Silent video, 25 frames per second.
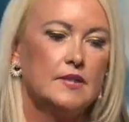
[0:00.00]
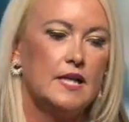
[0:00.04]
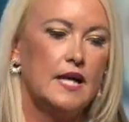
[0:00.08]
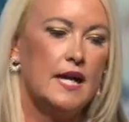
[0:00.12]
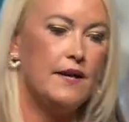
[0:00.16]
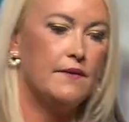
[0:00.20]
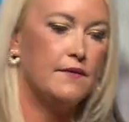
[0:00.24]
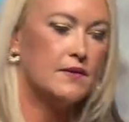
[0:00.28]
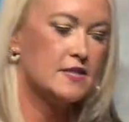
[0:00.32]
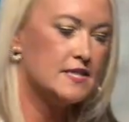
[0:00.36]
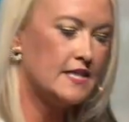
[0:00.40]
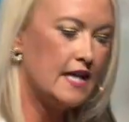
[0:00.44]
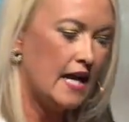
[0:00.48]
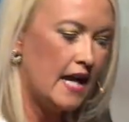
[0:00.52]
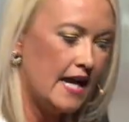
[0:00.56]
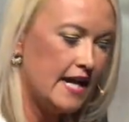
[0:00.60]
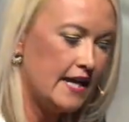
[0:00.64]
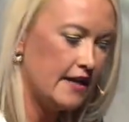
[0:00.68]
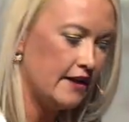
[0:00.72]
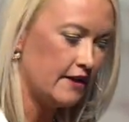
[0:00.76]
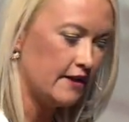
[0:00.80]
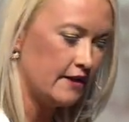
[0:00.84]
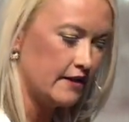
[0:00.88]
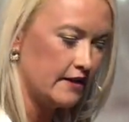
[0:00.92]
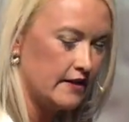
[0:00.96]
I was
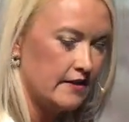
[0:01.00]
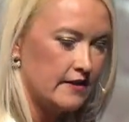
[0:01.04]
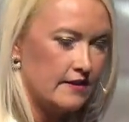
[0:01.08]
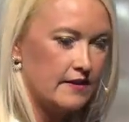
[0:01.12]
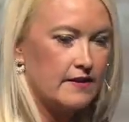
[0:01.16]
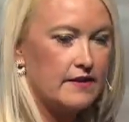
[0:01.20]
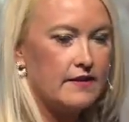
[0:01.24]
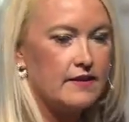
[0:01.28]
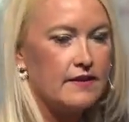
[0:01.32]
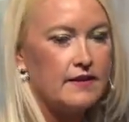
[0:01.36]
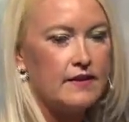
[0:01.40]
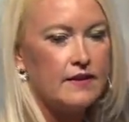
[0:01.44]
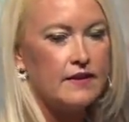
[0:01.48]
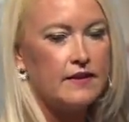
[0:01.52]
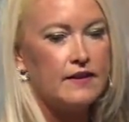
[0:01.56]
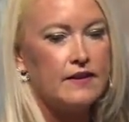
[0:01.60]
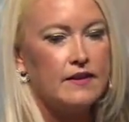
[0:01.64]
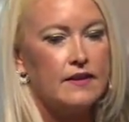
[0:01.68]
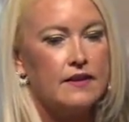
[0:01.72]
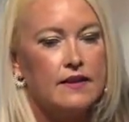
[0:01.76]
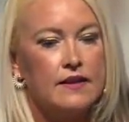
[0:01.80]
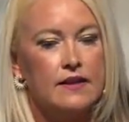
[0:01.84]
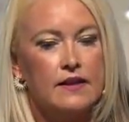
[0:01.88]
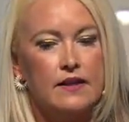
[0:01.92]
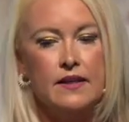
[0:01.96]
tired,
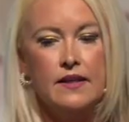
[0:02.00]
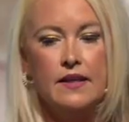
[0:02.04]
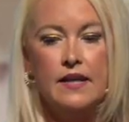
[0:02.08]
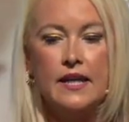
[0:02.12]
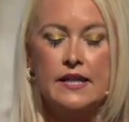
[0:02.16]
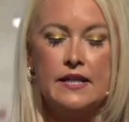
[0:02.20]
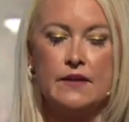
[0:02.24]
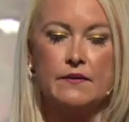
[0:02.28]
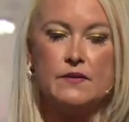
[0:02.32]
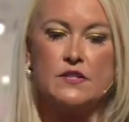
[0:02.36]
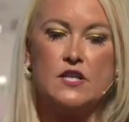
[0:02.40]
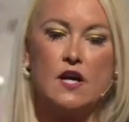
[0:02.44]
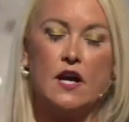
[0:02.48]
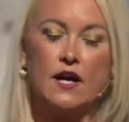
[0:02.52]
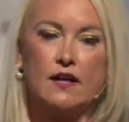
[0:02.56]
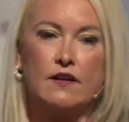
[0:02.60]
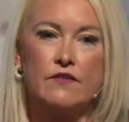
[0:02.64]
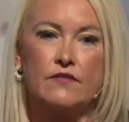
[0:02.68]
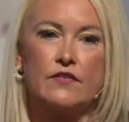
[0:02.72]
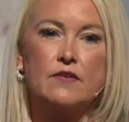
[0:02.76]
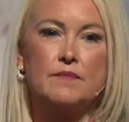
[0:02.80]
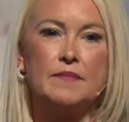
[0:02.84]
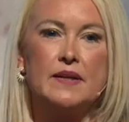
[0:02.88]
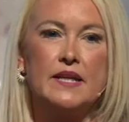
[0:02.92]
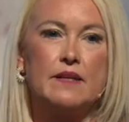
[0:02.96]
and it was hard
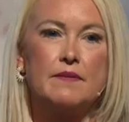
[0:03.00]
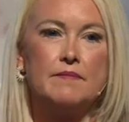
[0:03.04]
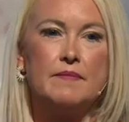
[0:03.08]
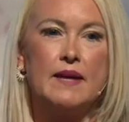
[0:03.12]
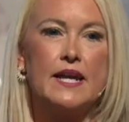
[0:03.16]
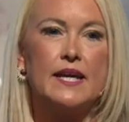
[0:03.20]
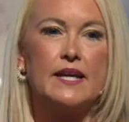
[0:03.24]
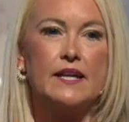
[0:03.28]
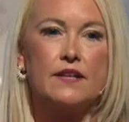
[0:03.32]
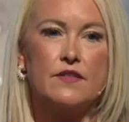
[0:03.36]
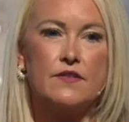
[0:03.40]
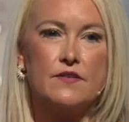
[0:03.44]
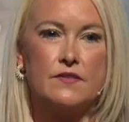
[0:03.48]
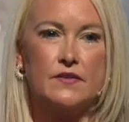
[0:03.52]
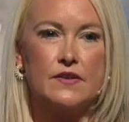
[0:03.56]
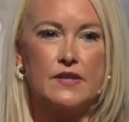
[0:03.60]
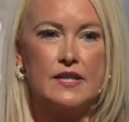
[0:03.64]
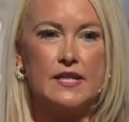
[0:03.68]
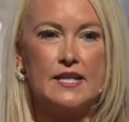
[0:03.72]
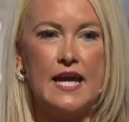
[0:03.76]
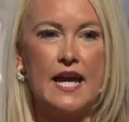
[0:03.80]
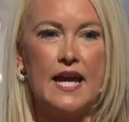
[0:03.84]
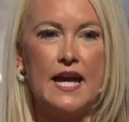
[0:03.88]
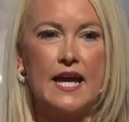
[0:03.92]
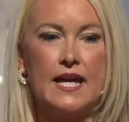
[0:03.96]
for me to make it through the
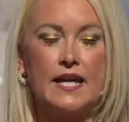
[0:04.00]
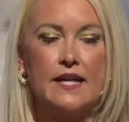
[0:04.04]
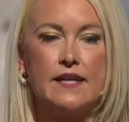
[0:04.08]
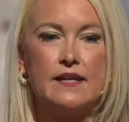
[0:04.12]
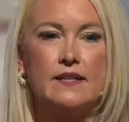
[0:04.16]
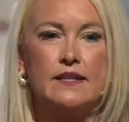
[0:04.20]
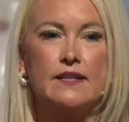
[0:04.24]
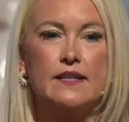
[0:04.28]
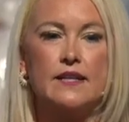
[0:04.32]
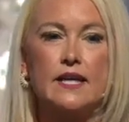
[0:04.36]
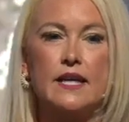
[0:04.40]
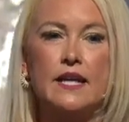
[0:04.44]
day.